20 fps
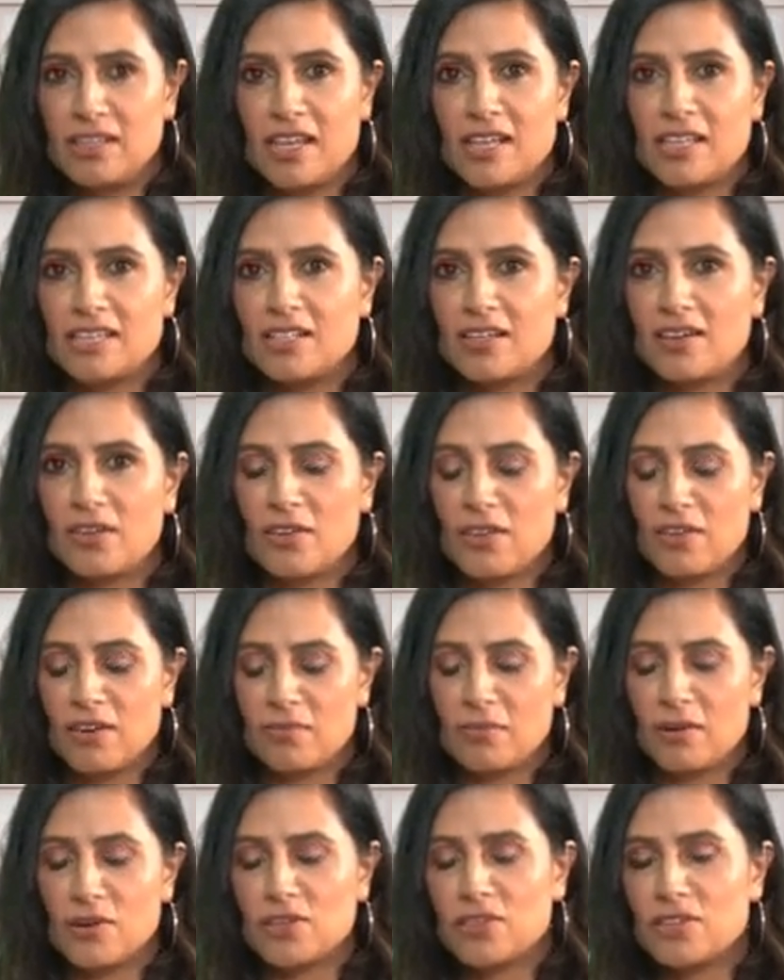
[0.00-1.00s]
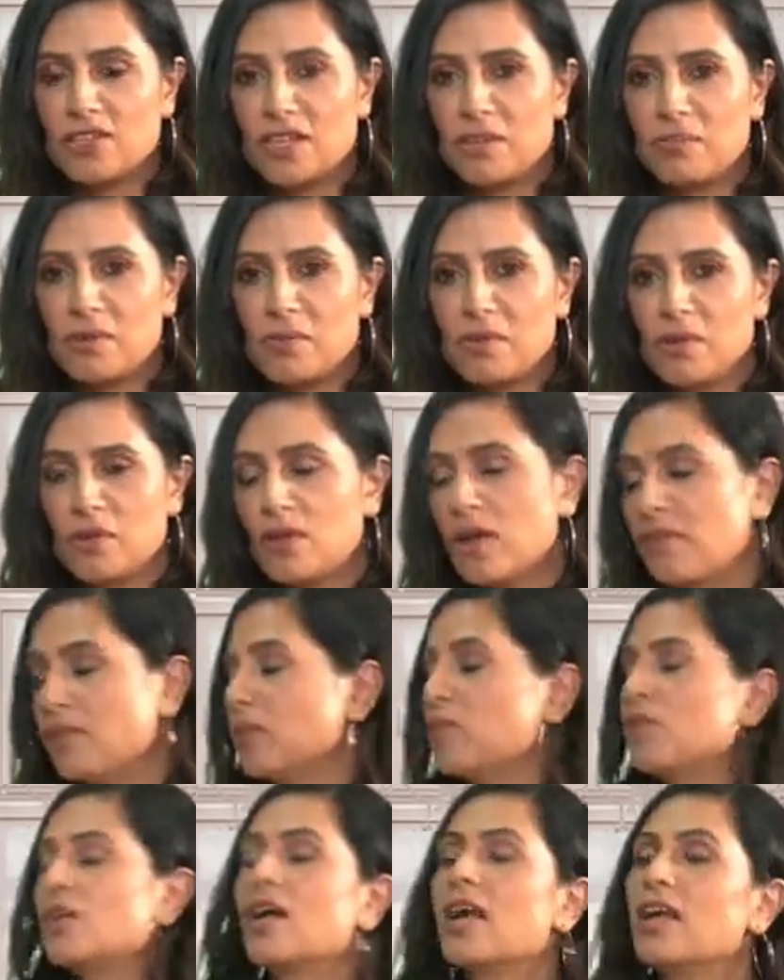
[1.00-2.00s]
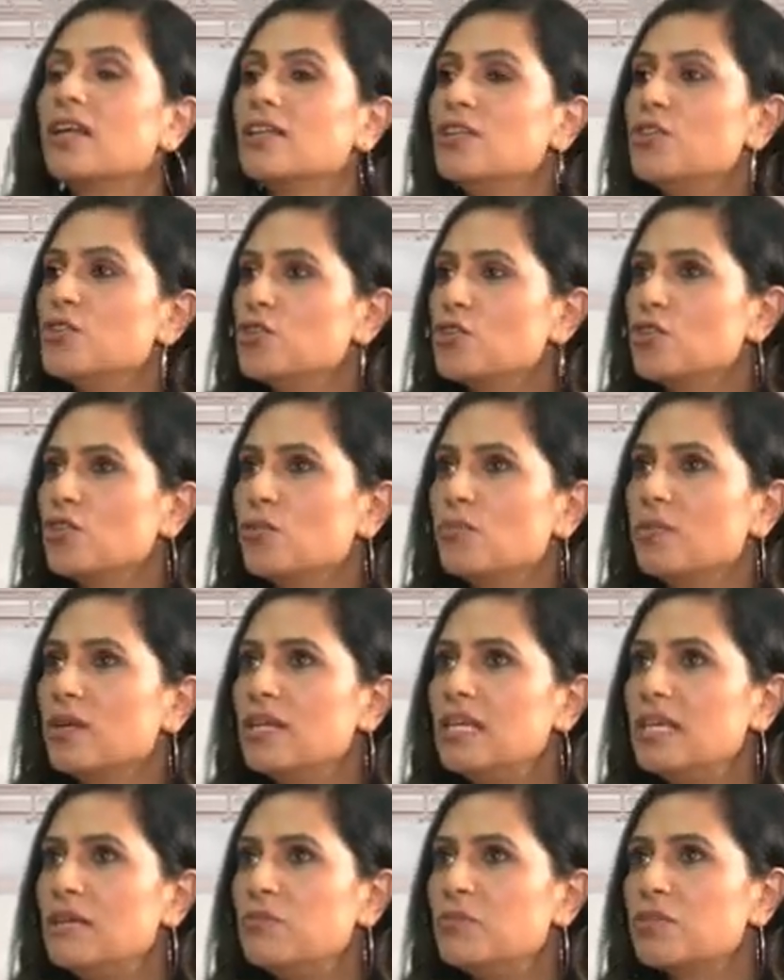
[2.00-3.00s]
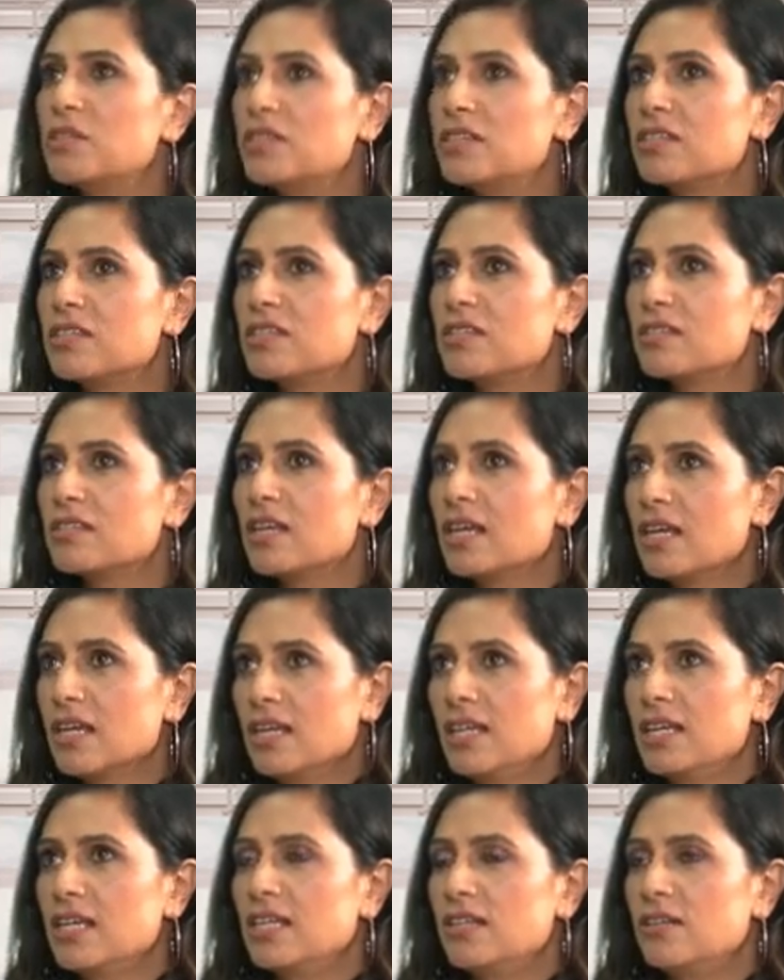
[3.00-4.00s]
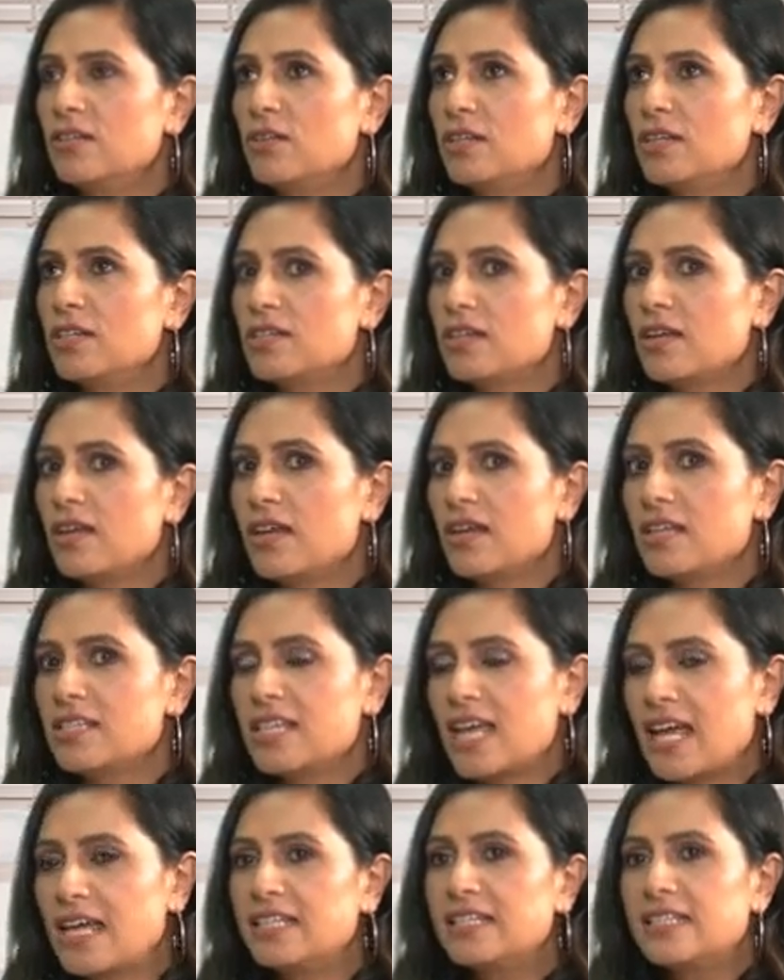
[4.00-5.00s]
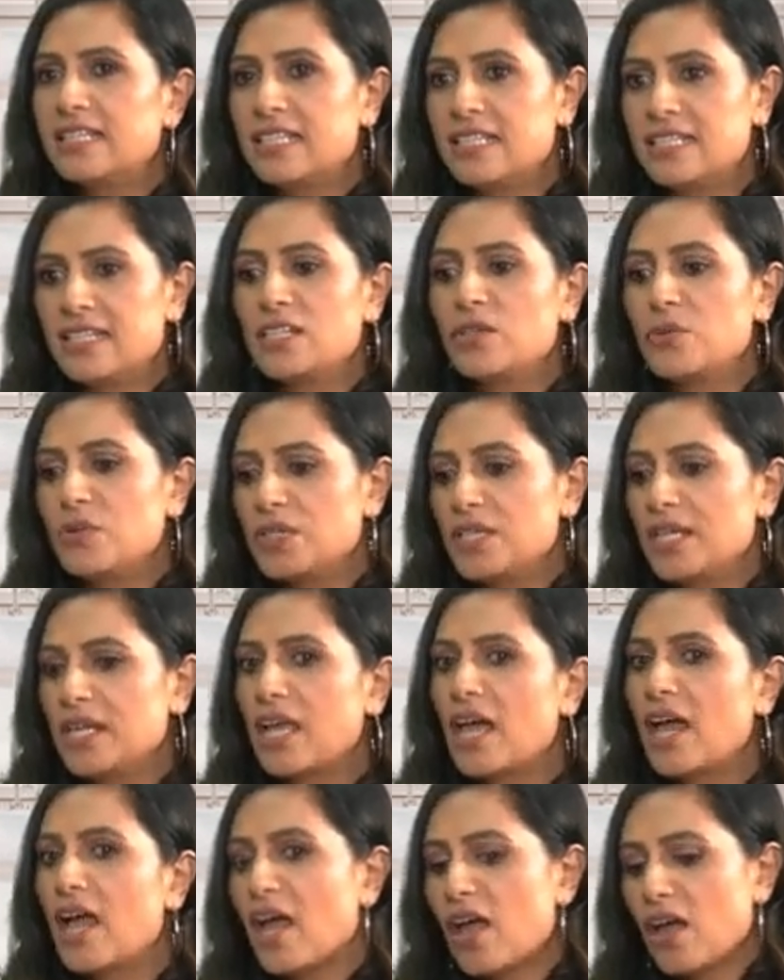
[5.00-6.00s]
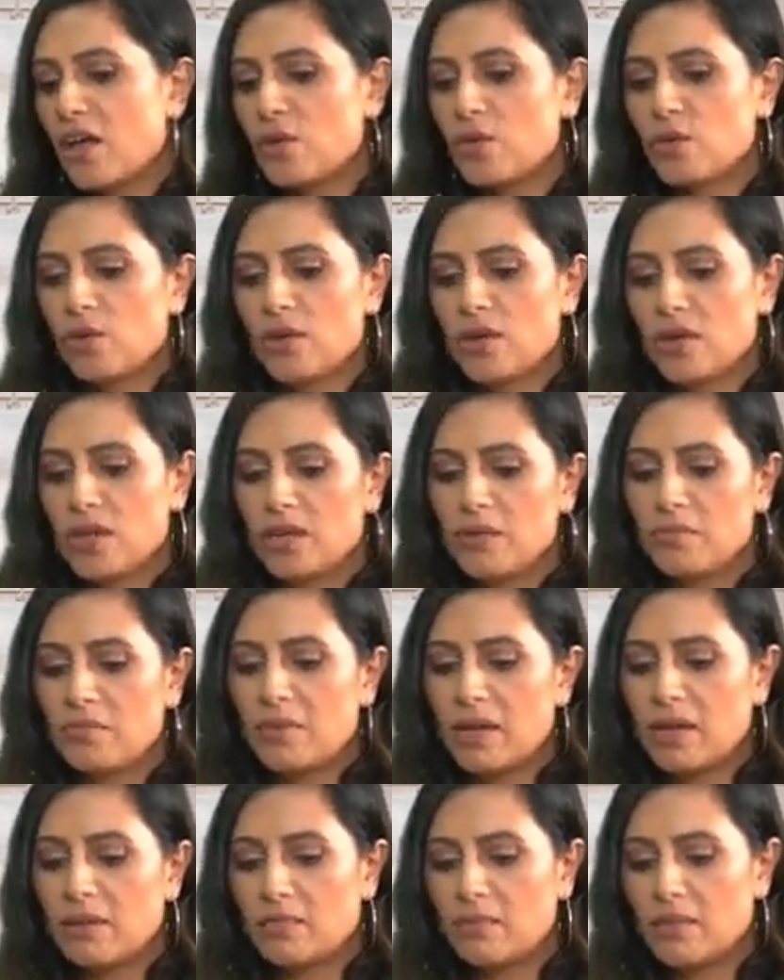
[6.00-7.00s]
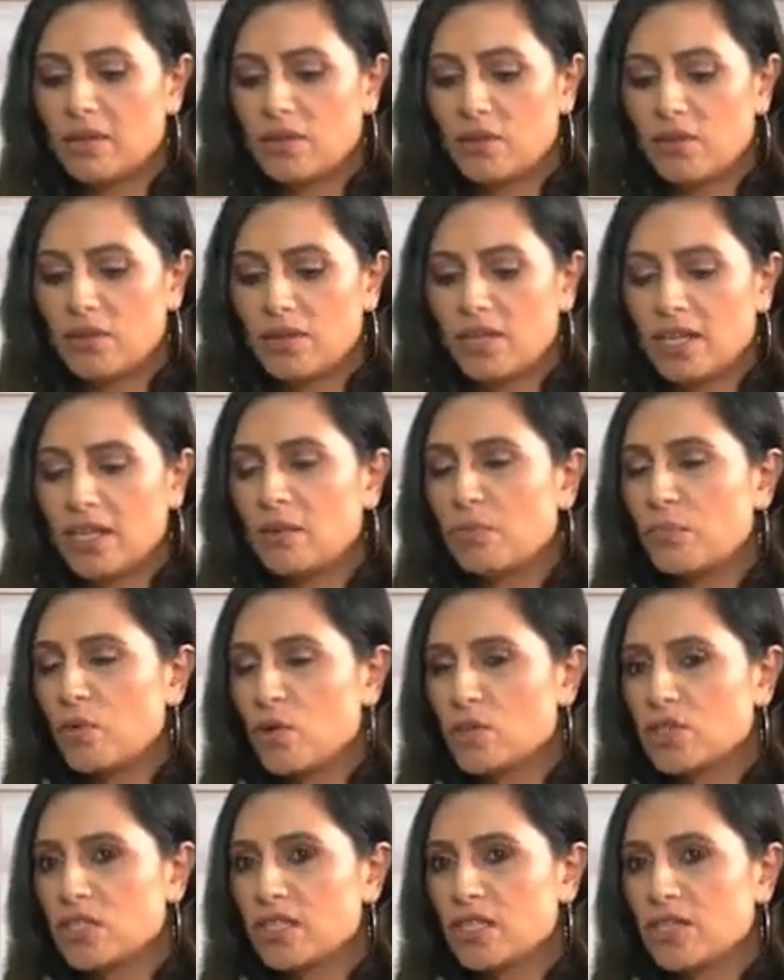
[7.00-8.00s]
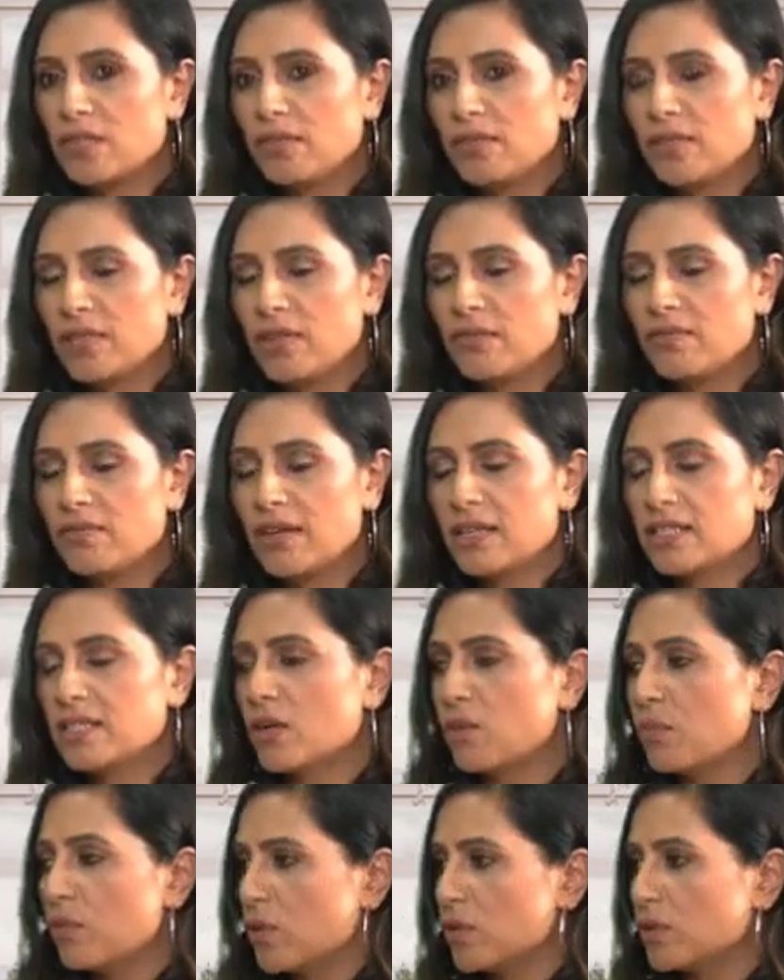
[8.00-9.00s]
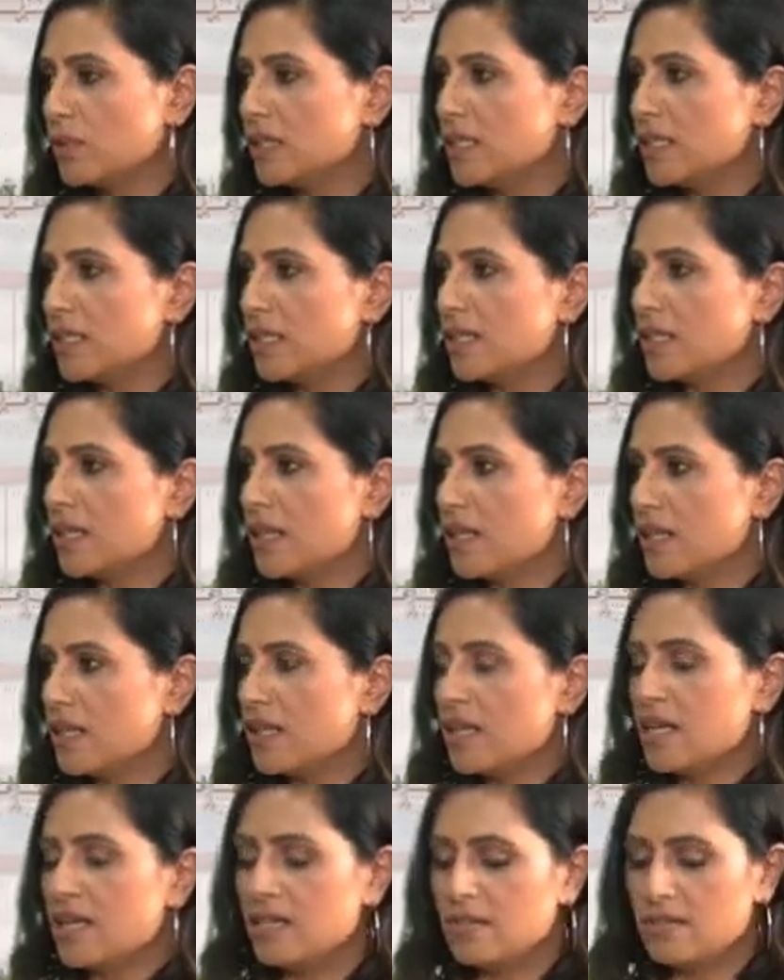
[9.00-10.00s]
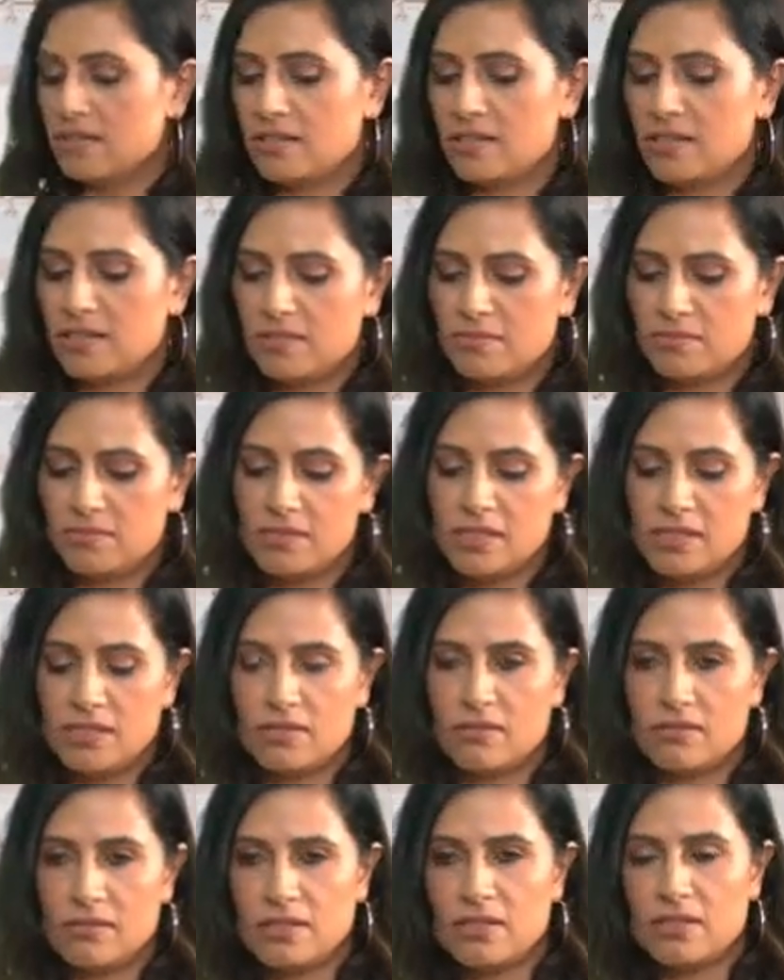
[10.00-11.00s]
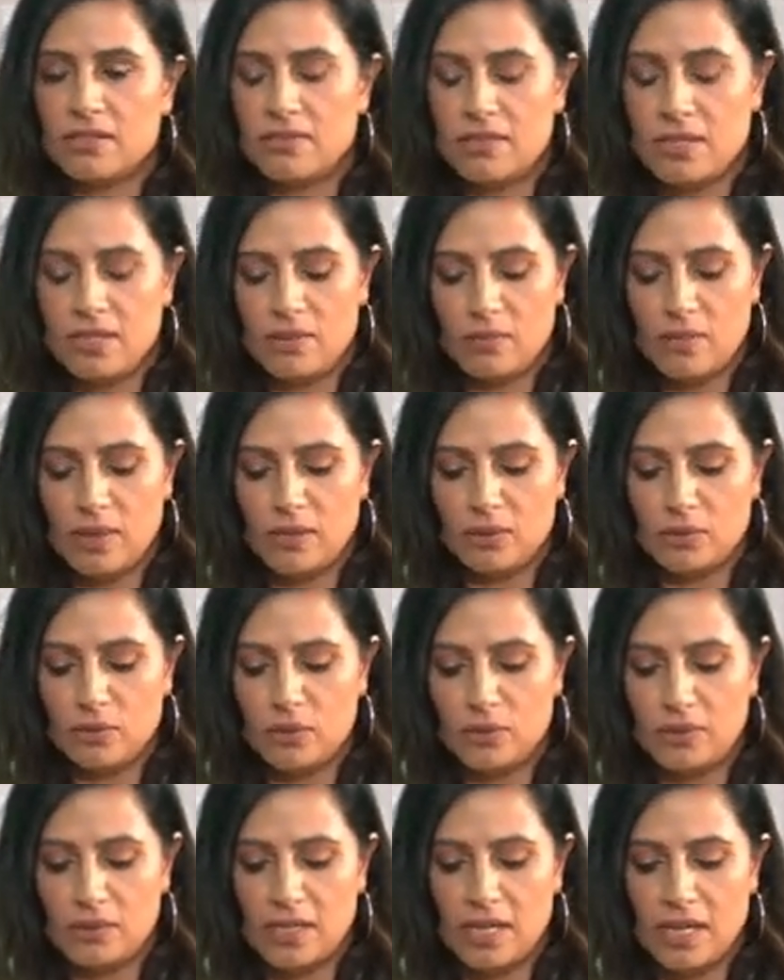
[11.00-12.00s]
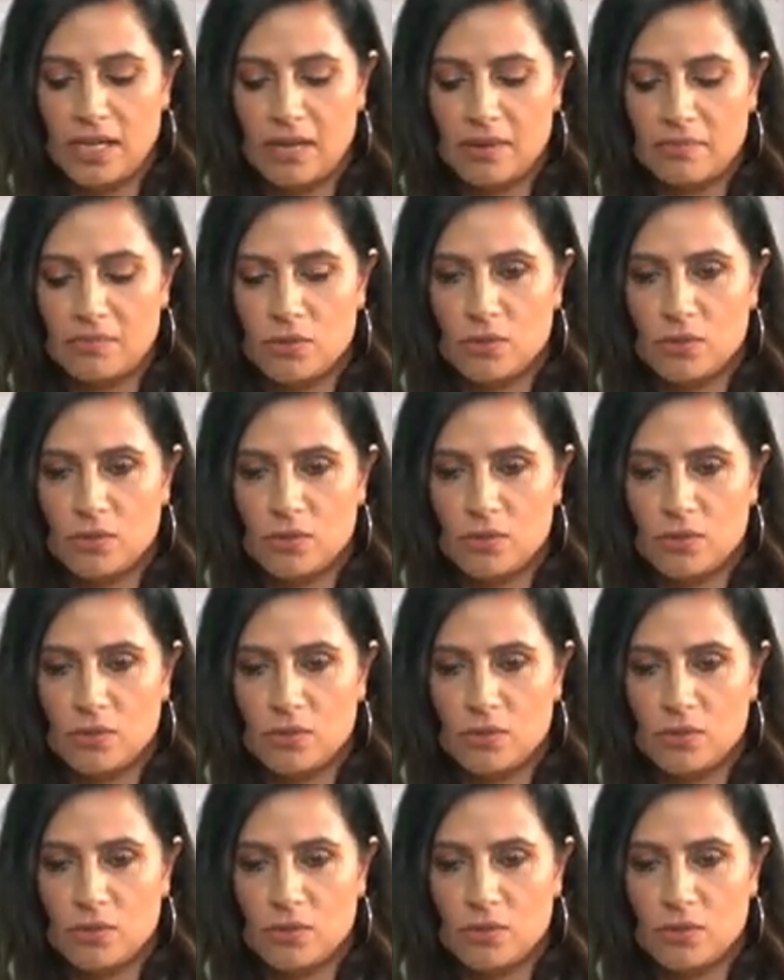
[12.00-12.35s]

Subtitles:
that's another person that maybe you could have a look at on YouTube. He's a scientist, and he was saying how by, you know, thinking positively affects our body, and he's a very well known.